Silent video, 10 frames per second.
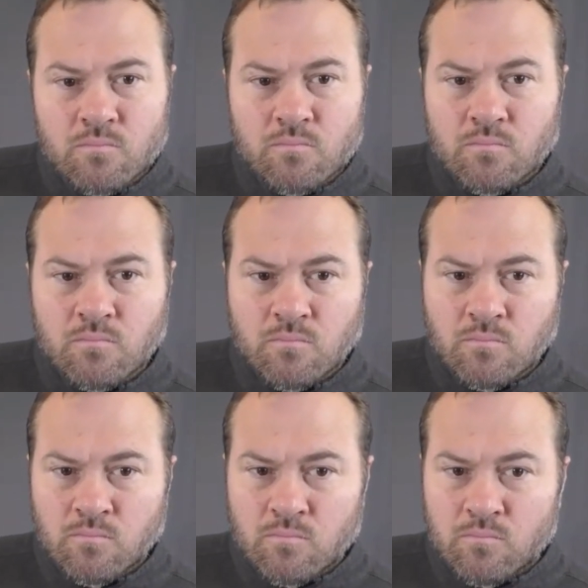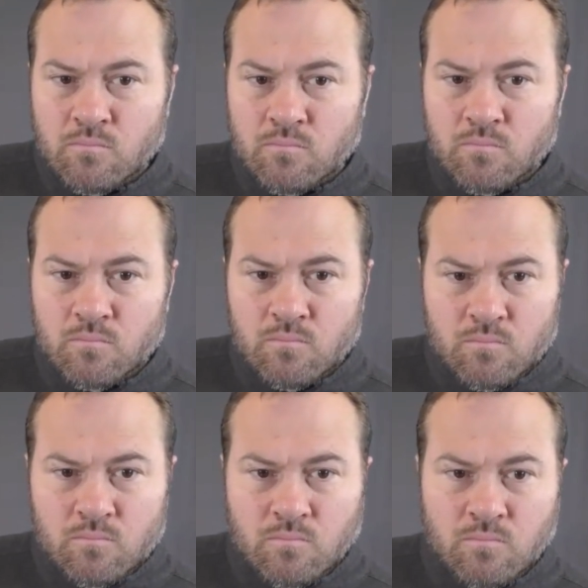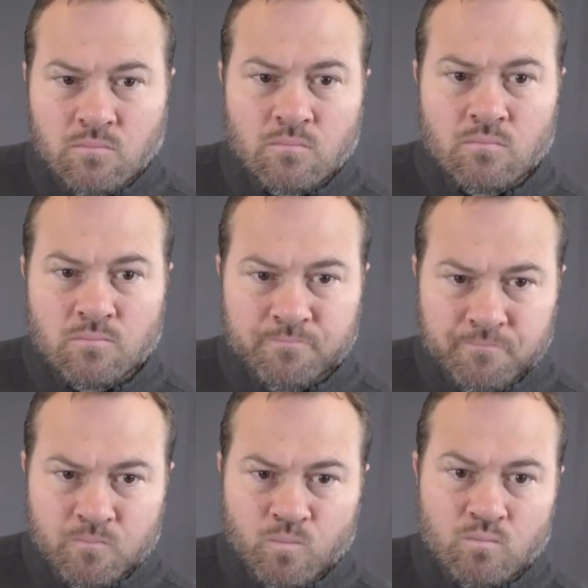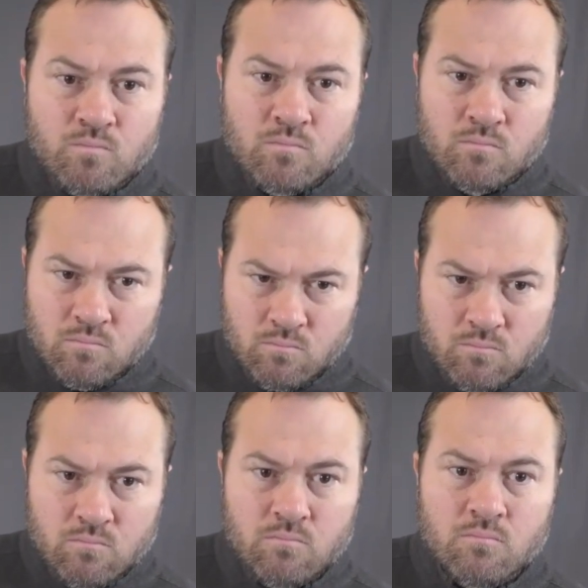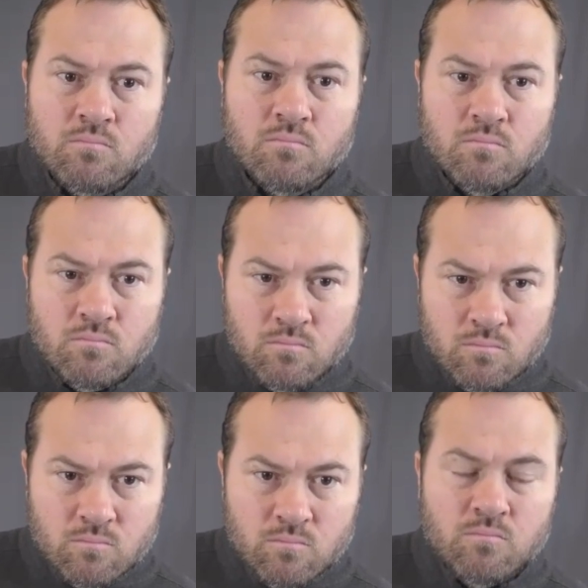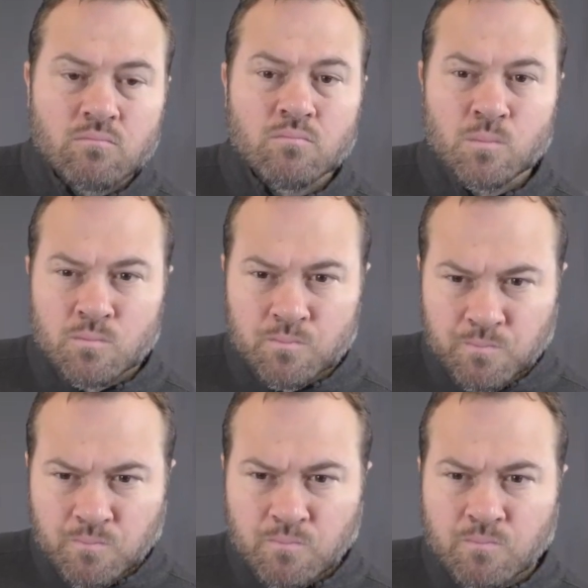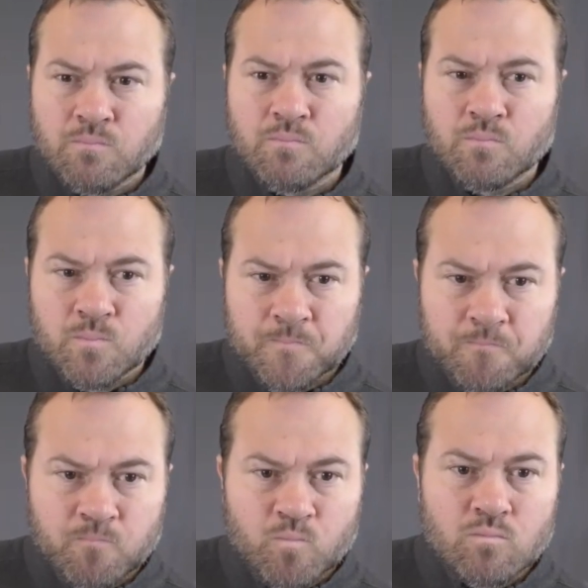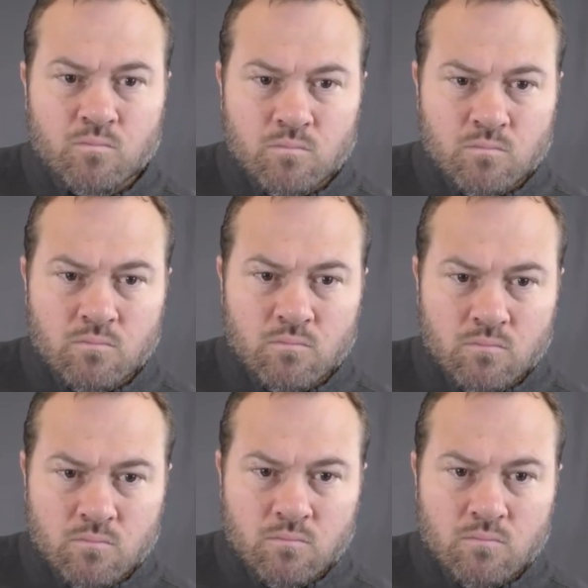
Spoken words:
(silent)